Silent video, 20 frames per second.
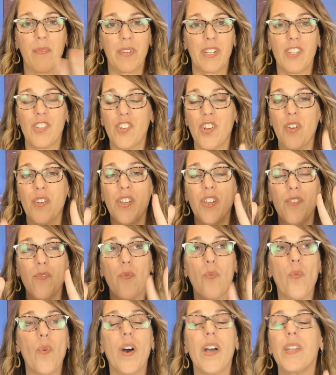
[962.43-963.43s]
I wanna show
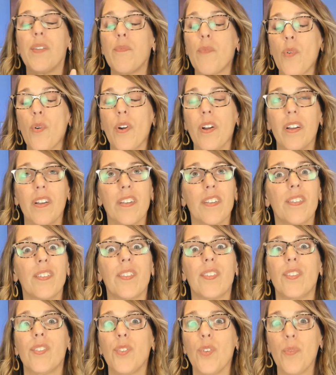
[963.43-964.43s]
you one more
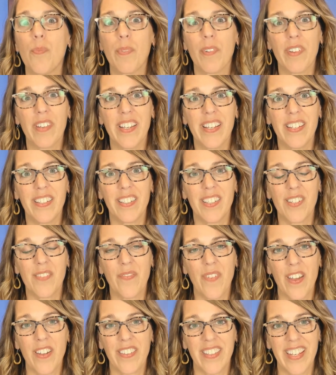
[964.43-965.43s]
super
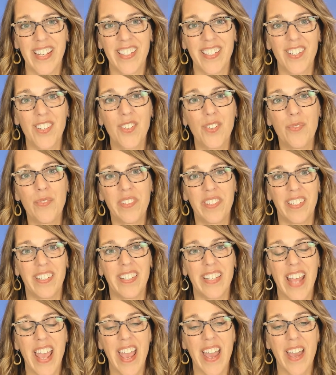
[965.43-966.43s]
easy, fun thing to do with these